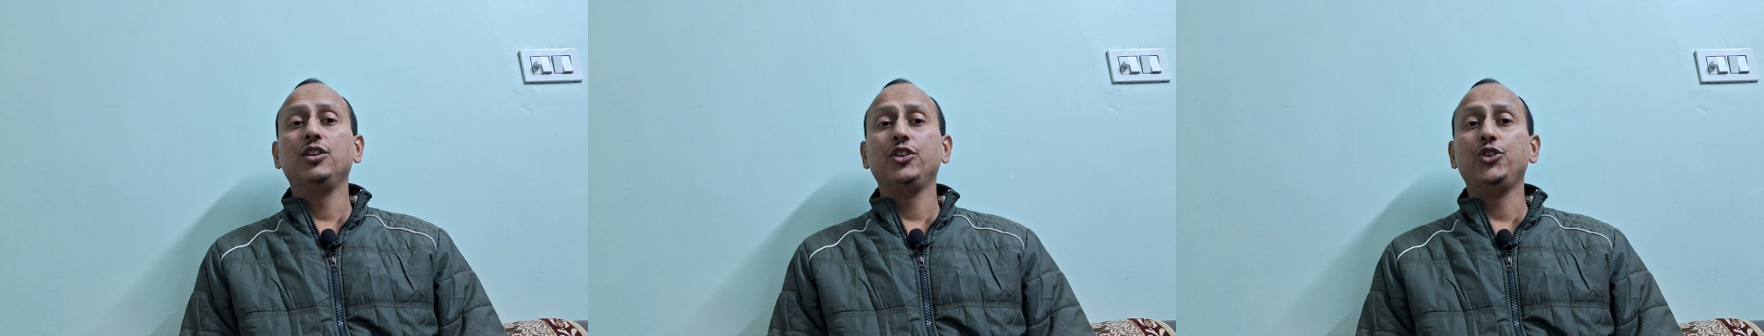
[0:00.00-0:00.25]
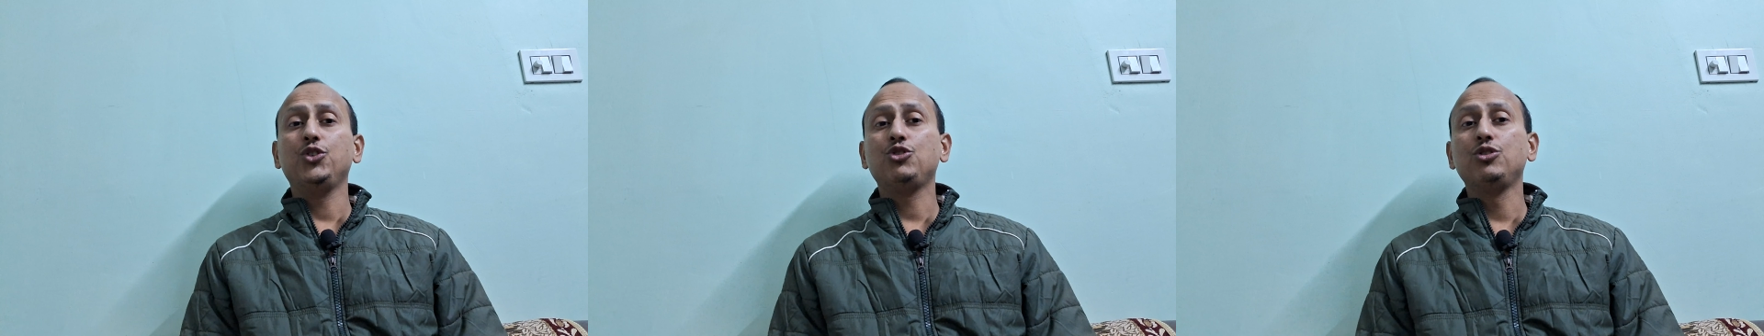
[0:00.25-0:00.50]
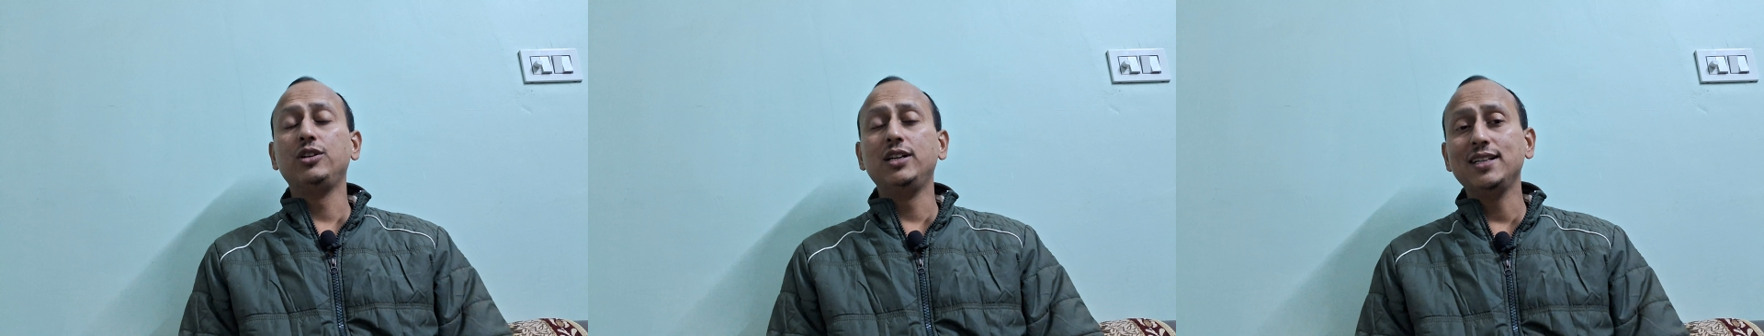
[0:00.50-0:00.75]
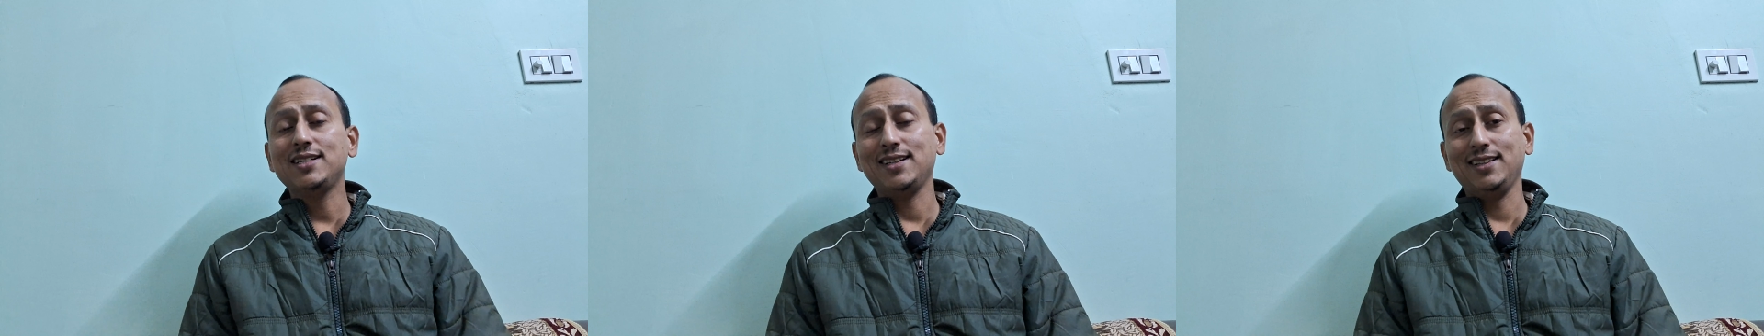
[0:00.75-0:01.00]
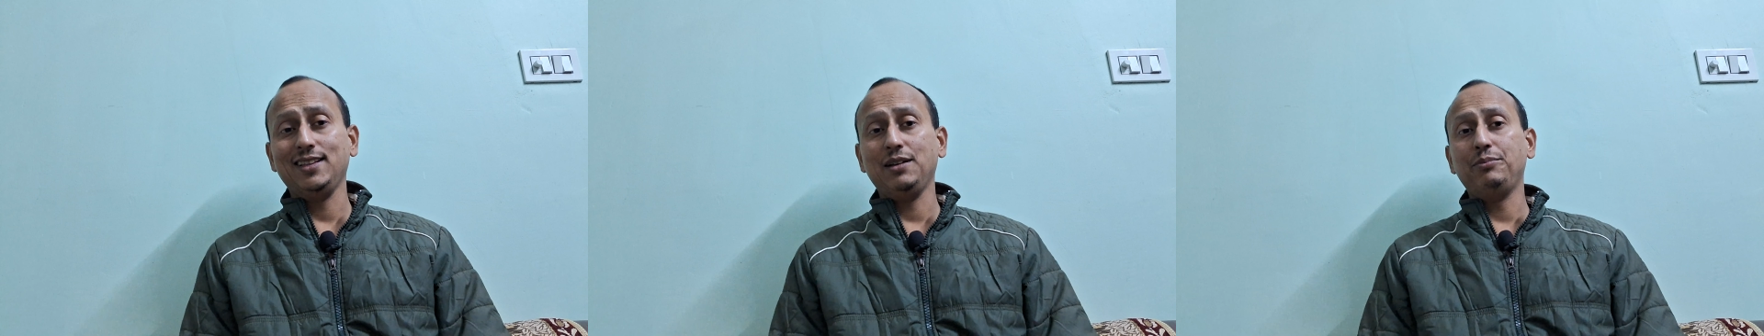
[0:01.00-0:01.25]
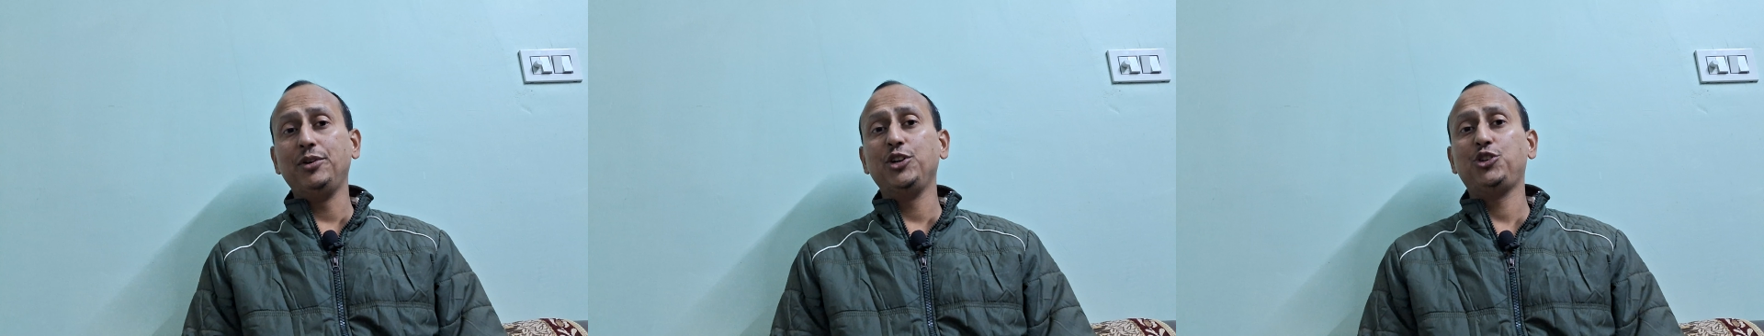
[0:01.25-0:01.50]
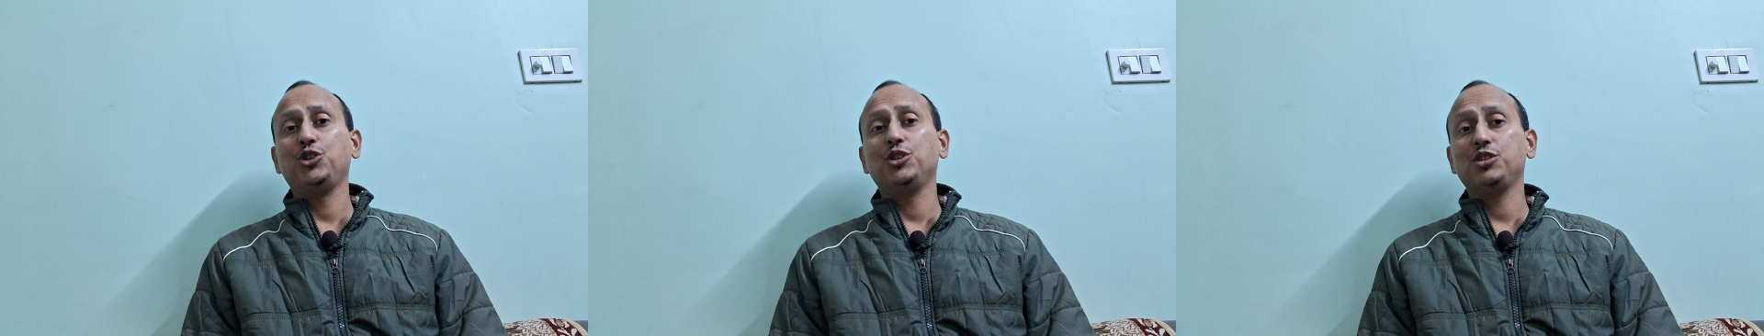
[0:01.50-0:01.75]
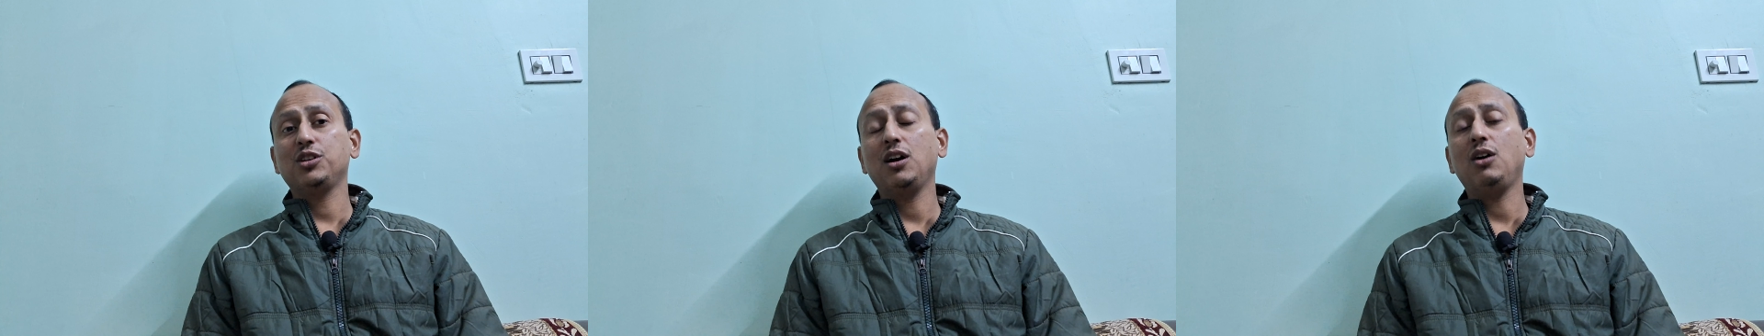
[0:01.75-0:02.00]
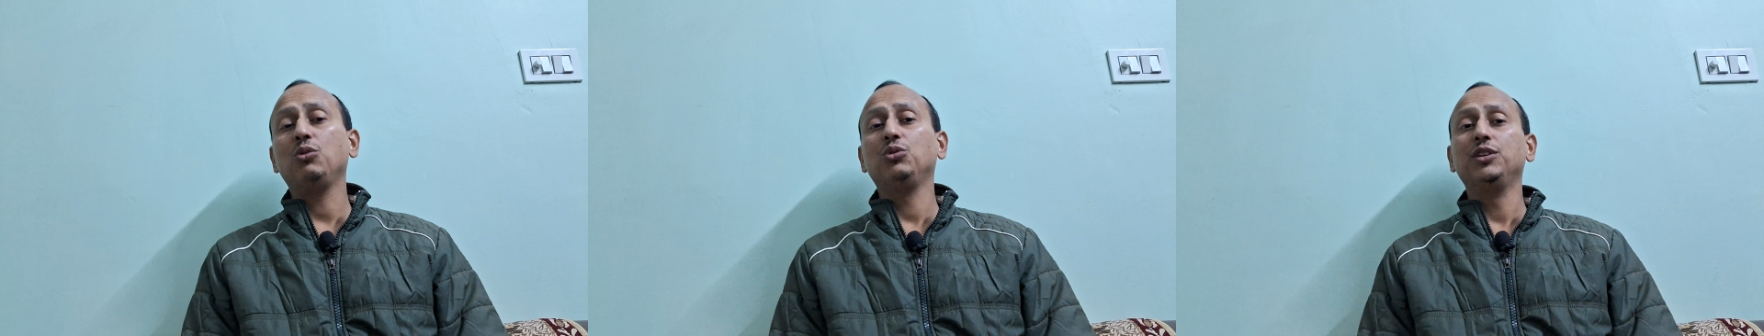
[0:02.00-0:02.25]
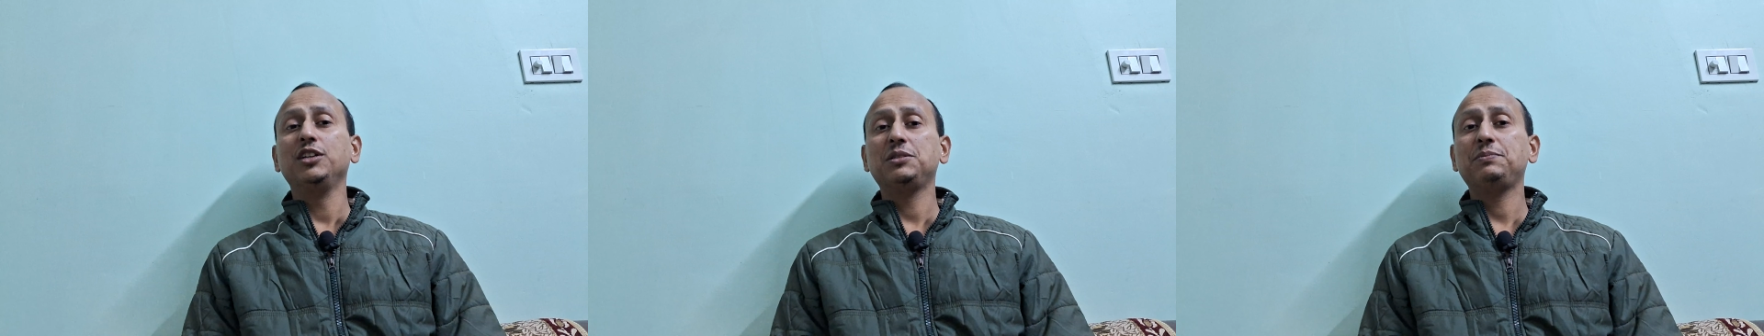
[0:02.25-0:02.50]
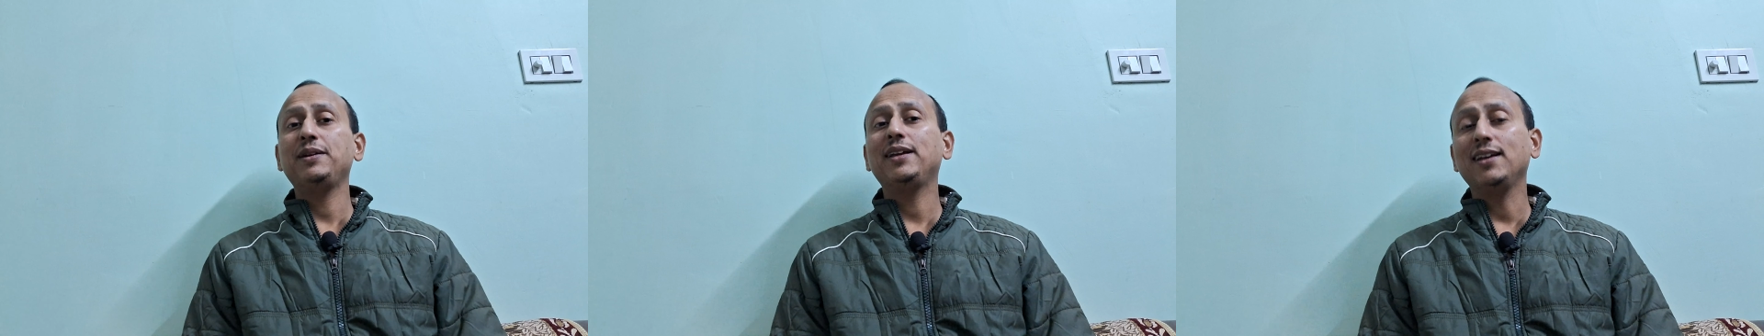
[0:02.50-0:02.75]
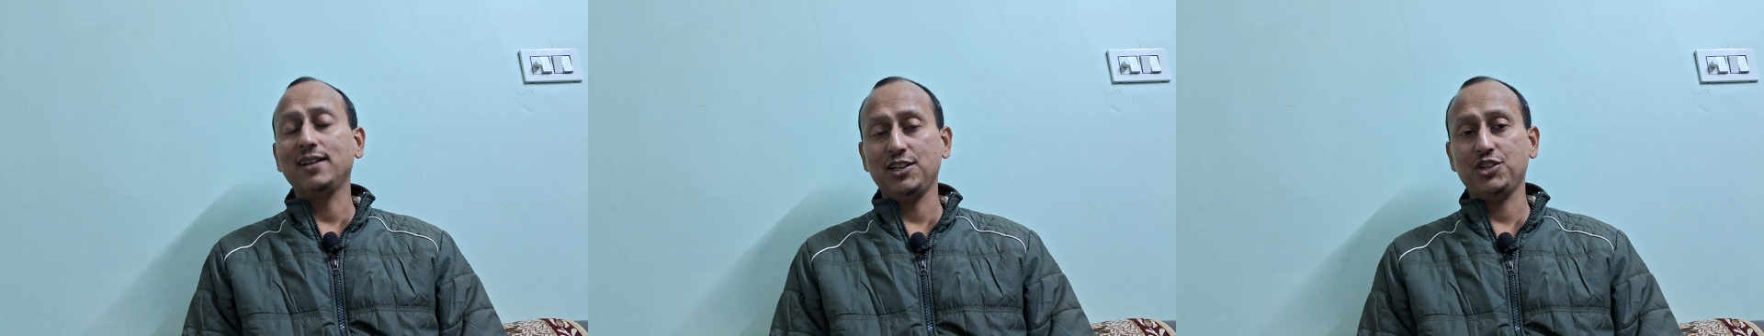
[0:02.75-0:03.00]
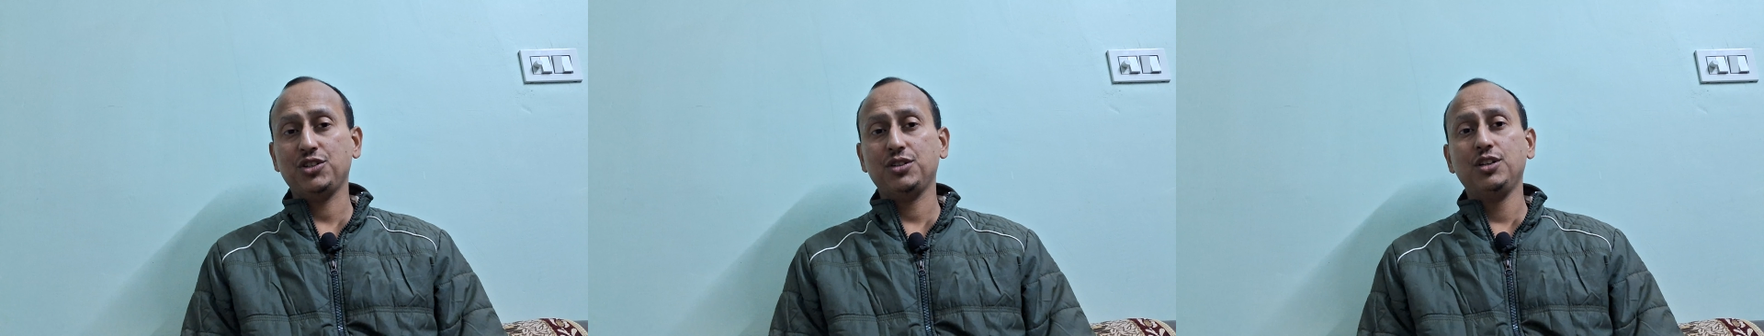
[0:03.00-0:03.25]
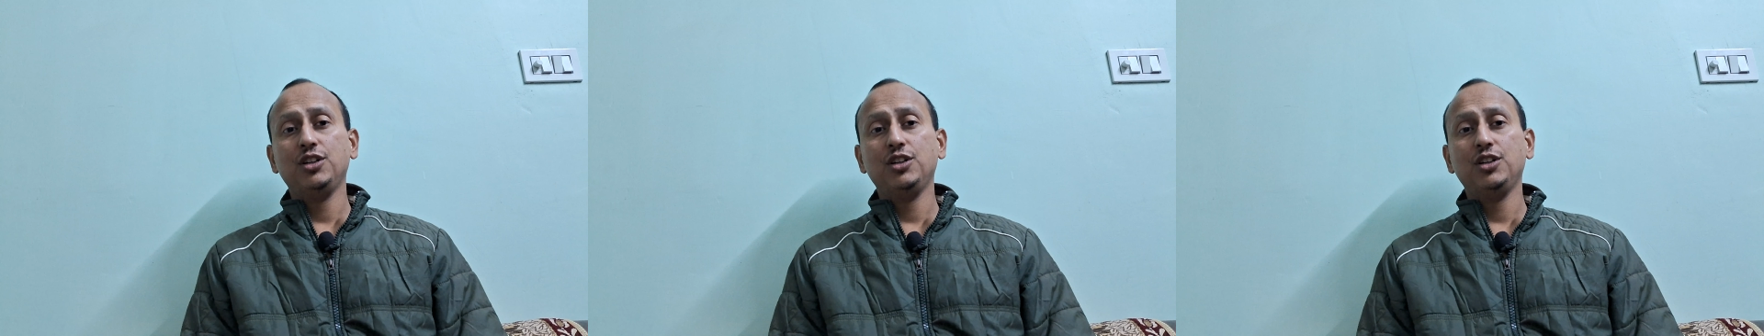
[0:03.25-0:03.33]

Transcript: You should listen the Britishers how they speak English.